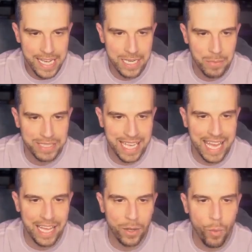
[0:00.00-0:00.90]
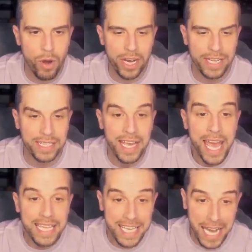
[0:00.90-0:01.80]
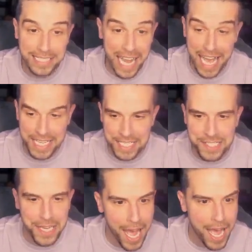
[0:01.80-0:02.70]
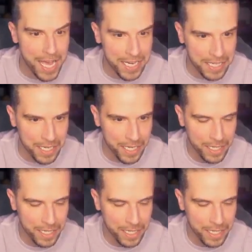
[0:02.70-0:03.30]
Hit him with the L1. You done, son!